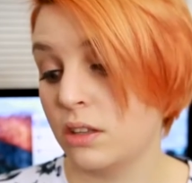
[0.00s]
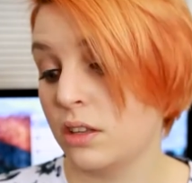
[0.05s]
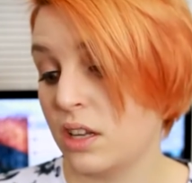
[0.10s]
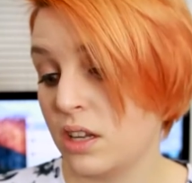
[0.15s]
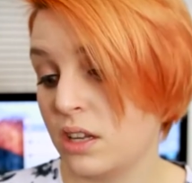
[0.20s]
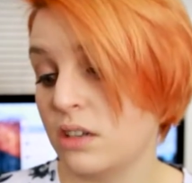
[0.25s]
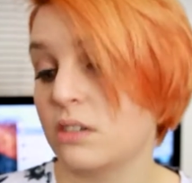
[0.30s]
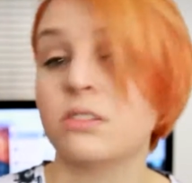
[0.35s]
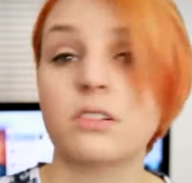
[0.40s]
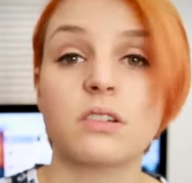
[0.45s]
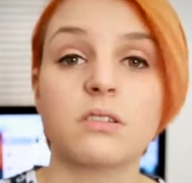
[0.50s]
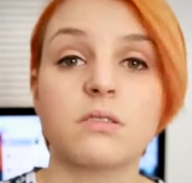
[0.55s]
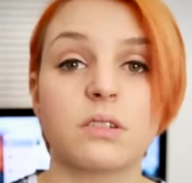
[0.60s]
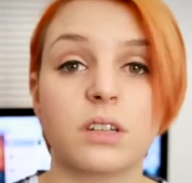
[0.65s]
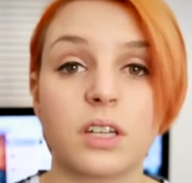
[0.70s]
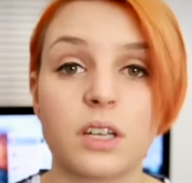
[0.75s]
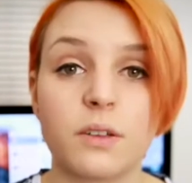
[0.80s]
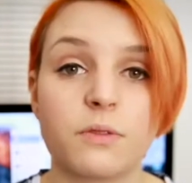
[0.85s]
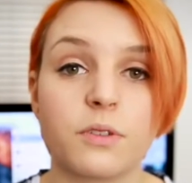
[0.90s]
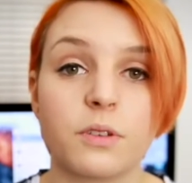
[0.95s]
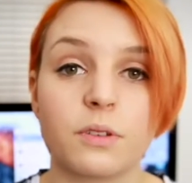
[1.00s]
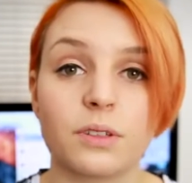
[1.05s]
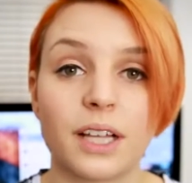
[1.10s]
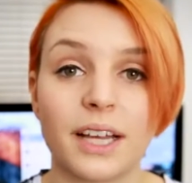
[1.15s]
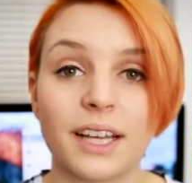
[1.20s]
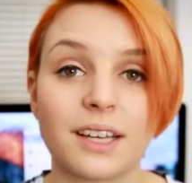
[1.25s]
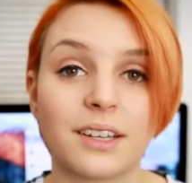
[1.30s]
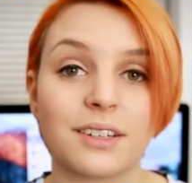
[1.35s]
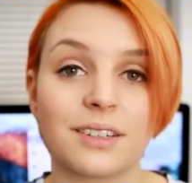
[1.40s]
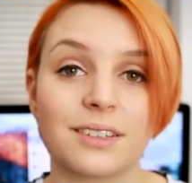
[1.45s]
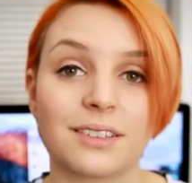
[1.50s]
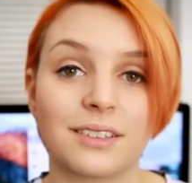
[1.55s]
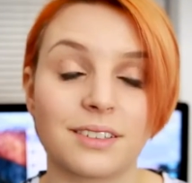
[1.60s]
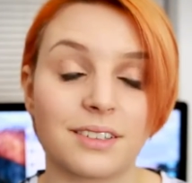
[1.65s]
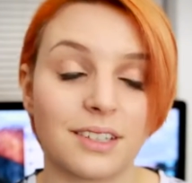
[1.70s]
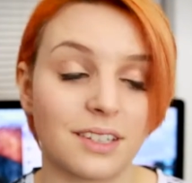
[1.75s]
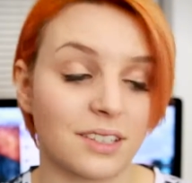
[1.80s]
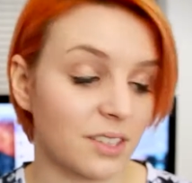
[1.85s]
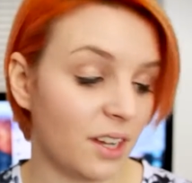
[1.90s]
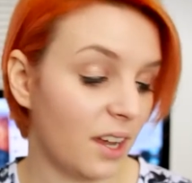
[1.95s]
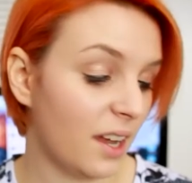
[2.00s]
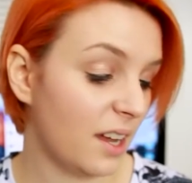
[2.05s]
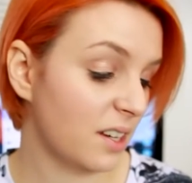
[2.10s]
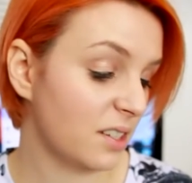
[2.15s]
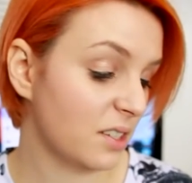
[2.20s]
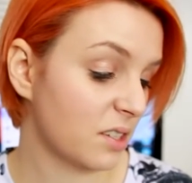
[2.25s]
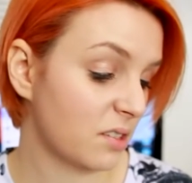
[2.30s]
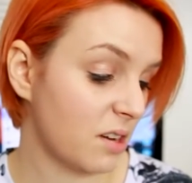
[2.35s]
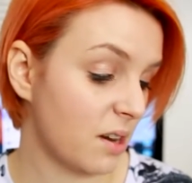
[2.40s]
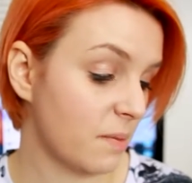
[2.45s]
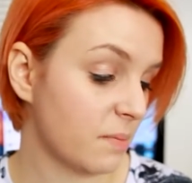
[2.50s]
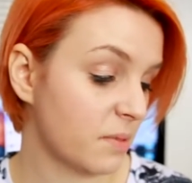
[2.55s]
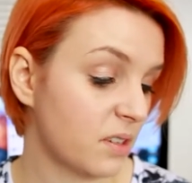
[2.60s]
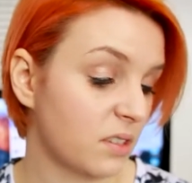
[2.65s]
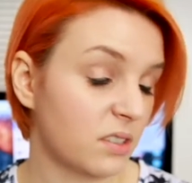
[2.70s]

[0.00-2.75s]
then do, if you like the things that I described,